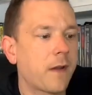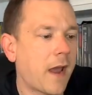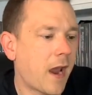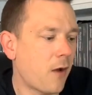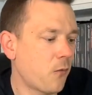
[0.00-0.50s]

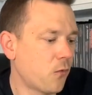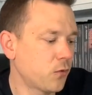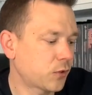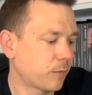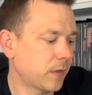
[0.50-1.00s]
How
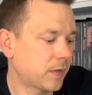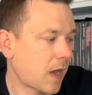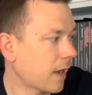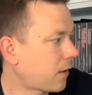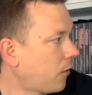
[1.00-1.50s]
awesome is
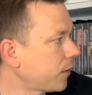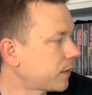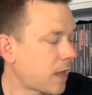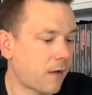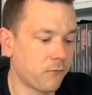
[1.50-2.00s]
that,
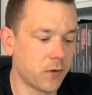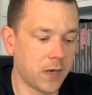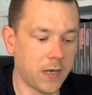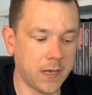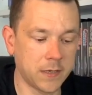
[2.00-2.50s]
guys? That
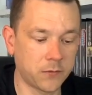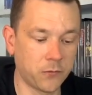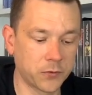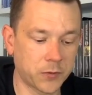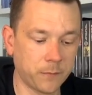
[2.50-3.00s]
really is
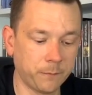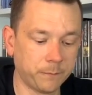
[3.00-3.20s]
awesome.